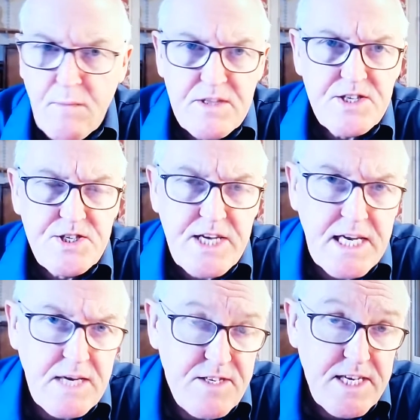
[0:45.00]
But this is
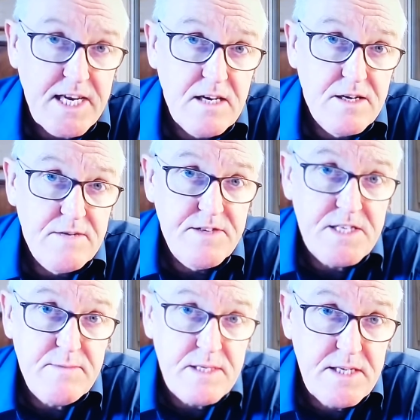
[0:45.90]
saying if you take a lot of
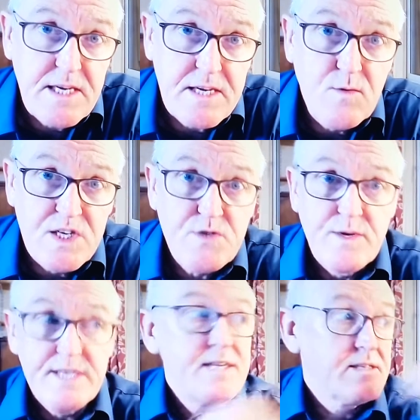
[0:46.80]
vitamin D, which
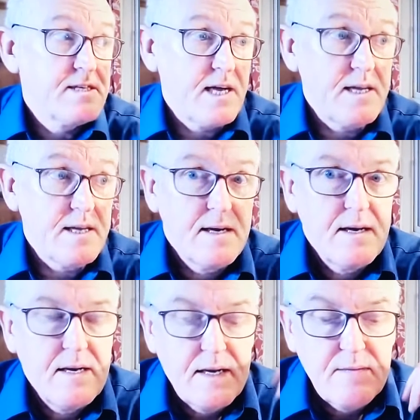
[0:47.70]
we need to take,
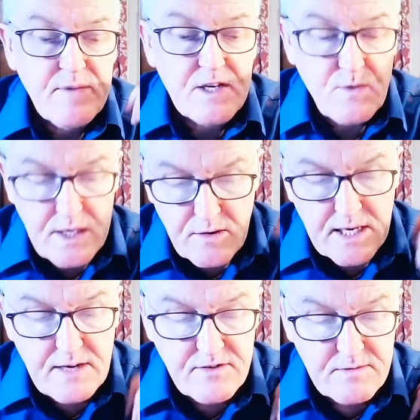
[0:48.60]
because we don't
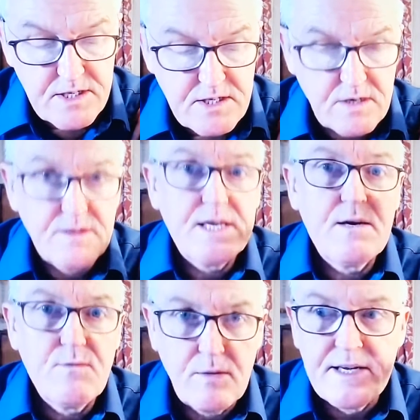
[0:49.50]
get it from the sun, then
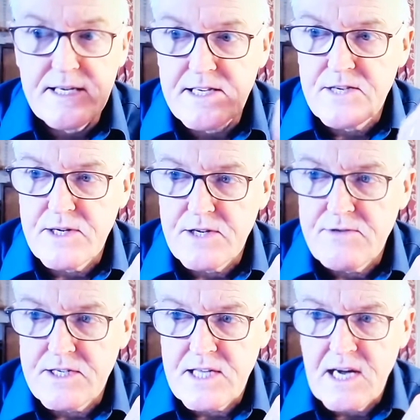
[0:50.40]
you probably need to
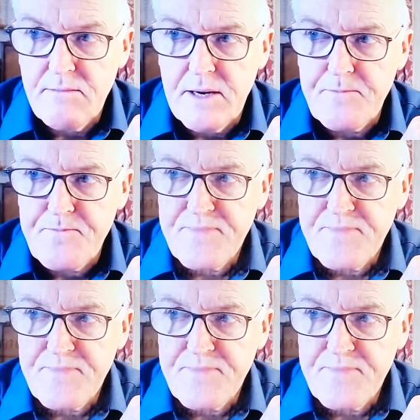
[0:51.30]
increase that a bit.